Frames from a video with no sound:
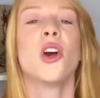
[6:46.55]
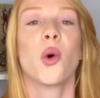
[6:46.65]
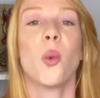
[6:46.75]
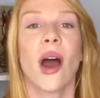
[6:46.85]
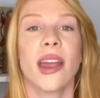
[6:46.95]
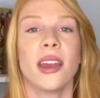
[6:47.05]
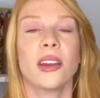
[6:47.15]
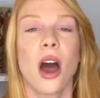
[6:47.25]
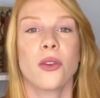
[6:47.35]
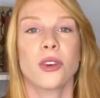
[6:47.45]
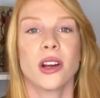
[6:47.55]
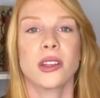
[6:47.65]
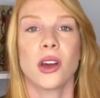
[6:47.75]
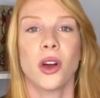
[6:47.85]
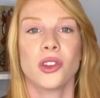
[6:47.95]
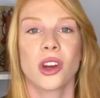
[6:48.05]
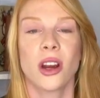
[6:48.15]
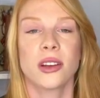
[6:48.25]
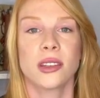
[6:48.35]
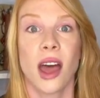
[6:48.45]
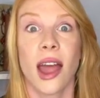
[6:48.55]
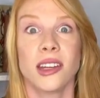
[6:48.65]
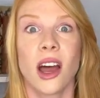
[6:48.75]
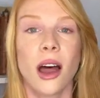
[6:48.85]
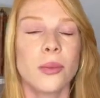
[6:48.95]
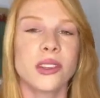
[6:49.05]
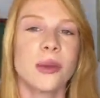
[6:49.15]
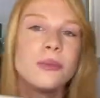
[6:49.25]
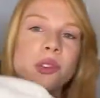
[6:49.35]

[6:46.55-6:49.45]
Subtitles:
white Converse All-Stars, the high tops.